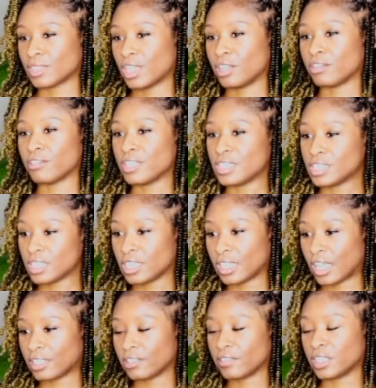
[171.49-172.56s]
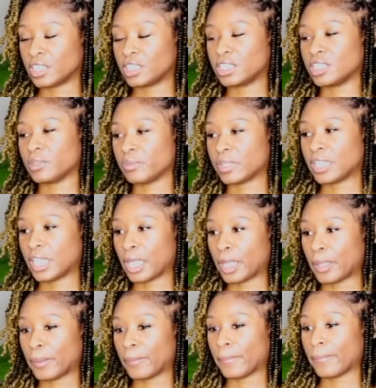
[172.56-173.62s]
increasing like the relationship with
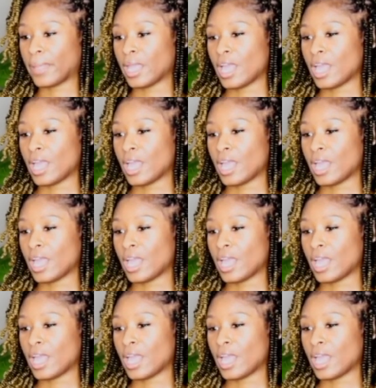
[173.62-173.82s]
Him,